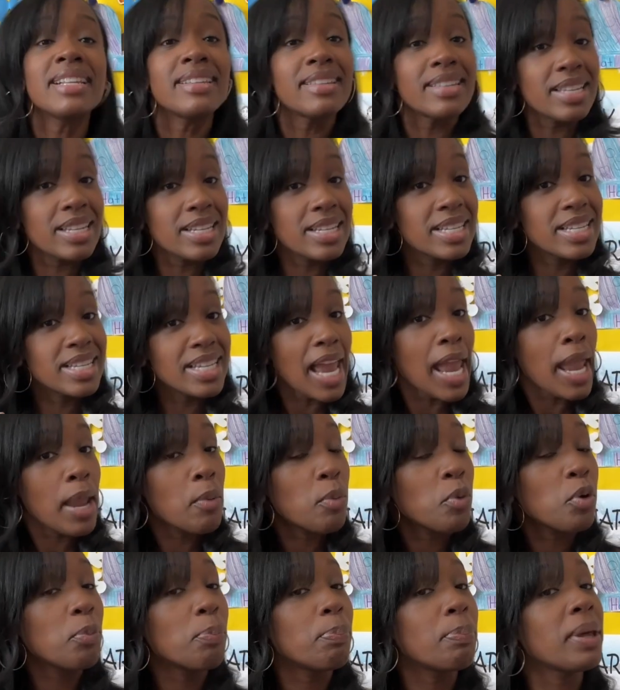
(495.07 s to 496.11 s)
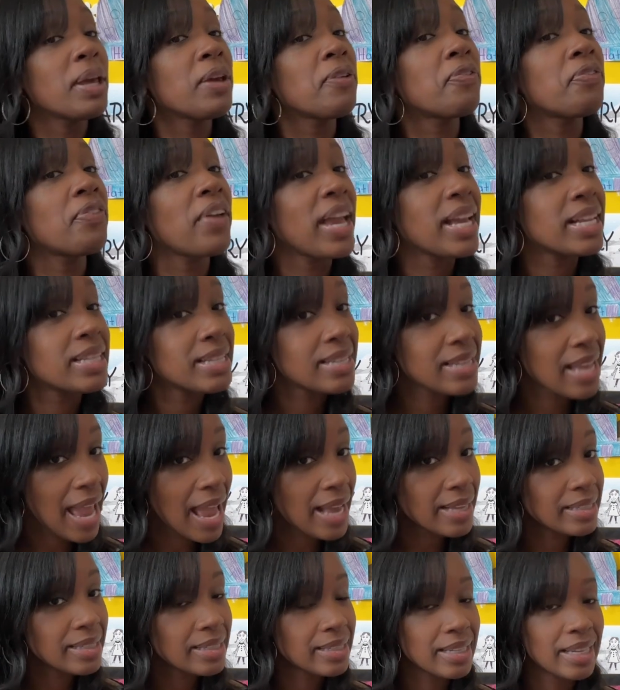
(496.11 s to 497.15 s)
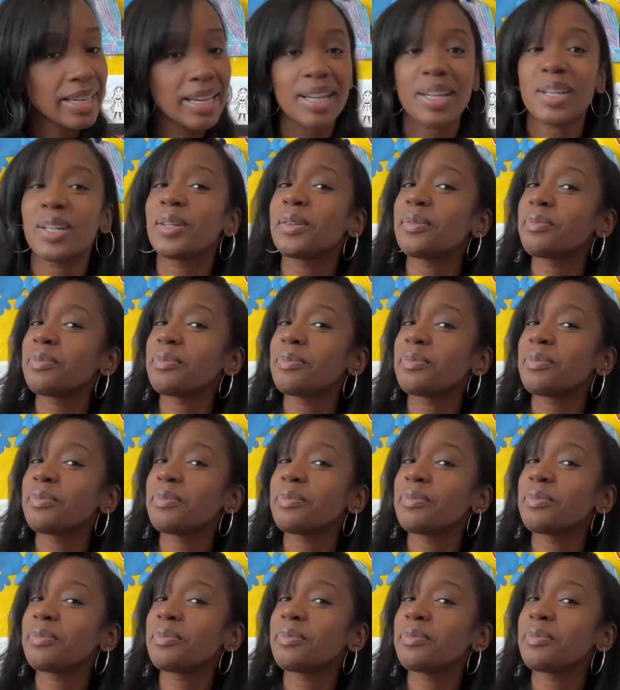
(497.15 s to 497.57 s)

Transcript: Today will be fantastic.